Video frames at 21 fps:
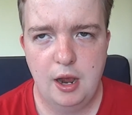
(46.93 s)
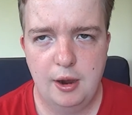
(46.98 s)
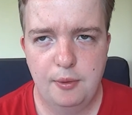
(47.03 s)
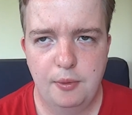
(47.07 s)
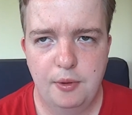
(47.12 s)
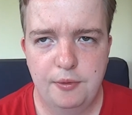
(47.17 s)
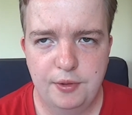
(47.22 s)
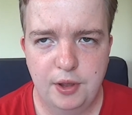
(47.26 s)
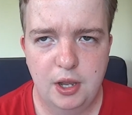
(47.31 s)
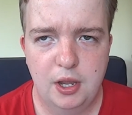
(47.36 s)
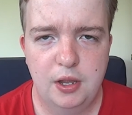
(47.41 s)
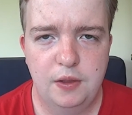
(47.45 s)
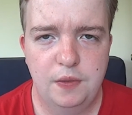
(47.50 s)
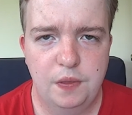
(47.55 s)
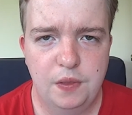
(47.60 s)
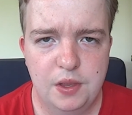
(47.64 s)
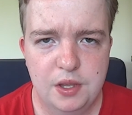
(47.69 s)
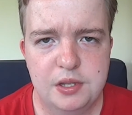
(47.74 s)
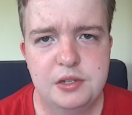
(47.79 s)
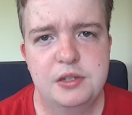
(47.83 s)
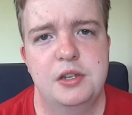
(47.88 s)
However,
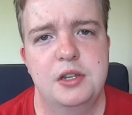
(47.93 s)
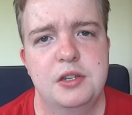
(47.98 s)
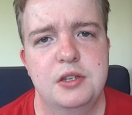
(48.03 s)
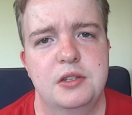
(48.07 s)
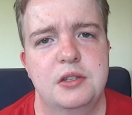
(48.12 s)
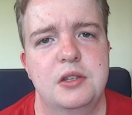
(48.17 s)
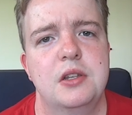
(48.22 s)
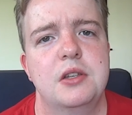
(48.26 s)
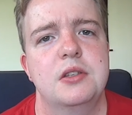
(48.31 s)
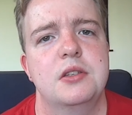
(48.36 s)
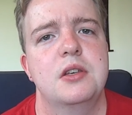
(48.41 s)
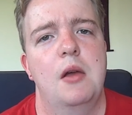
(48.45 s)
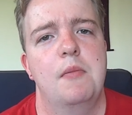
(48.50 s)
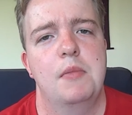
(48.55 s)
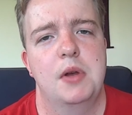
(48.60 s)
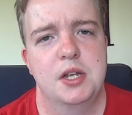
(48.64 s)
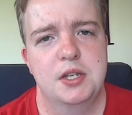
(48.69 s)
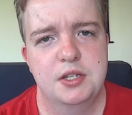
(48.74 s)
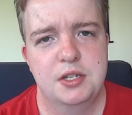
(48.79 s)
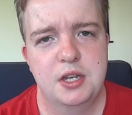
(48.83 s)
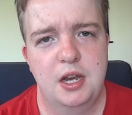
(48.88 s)
in this instance, I
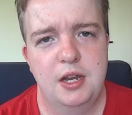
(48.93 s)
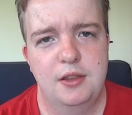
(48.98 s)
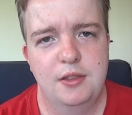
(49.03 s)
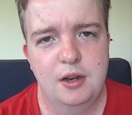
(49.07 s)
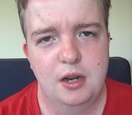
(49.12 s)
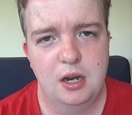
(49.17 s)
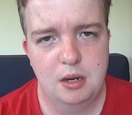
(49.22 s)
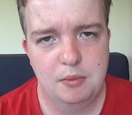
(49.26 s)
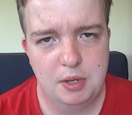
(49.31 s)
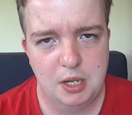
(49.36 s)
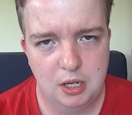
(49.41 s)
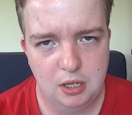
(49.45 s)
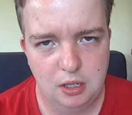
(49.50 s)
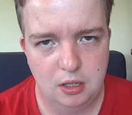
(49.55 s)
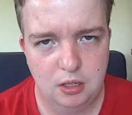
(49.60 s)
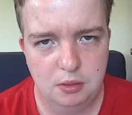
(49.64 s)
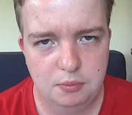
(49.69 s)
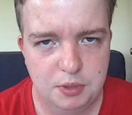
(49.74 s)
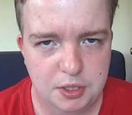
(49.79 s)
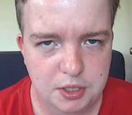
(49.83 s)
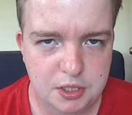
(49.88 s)
must say that I'm a
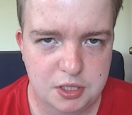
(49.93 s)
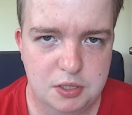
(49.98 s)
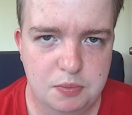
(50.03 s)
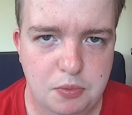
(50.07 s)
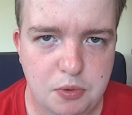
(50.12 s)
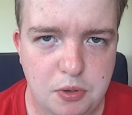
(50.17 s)
little bit disappointed.